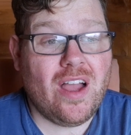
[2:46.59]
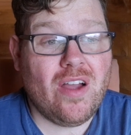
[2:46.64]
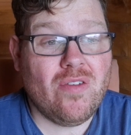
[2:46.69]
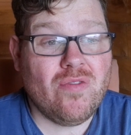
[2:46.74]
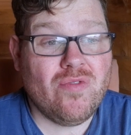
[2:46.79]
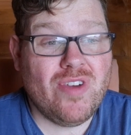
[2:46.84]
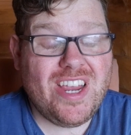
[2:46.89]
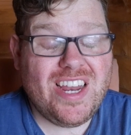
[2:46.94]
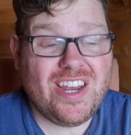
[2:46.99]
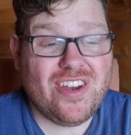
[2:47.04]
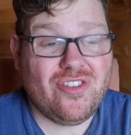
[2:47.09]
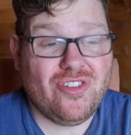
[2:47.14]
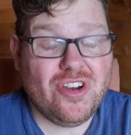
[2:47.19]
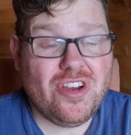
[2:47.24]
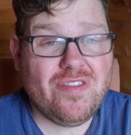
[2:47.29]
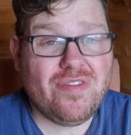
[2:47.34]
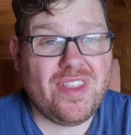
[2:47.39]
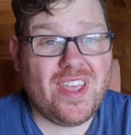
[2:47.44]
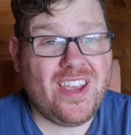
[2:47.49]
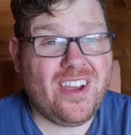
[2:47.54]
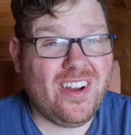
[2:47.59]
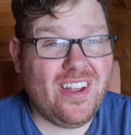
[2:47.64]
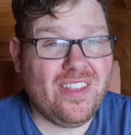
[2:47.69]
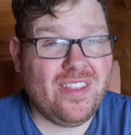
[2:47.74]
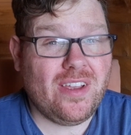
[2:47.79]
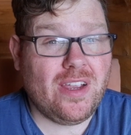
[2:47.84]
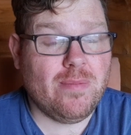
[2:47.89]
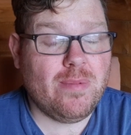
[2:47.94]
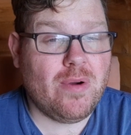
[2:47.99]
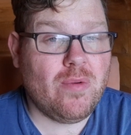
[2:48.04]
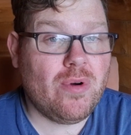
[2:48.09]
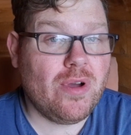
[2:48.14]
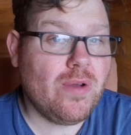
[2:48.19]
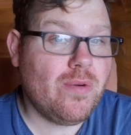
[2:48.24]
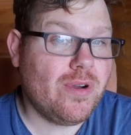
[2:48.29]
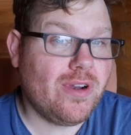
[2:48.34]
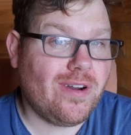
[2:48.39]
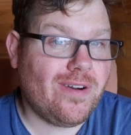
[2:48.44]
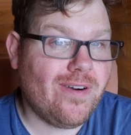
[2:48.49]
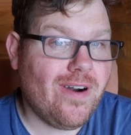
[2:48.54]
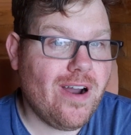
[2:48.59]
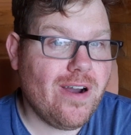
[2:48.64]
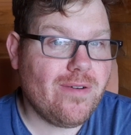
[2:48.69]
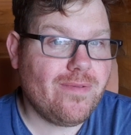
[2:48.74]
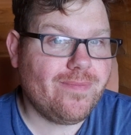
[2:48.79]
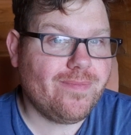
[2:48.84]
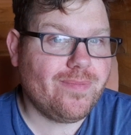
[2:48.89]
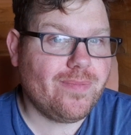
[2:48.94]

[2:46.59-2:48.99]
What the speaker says: Really and truthfully, you've got to think about what you want to grow.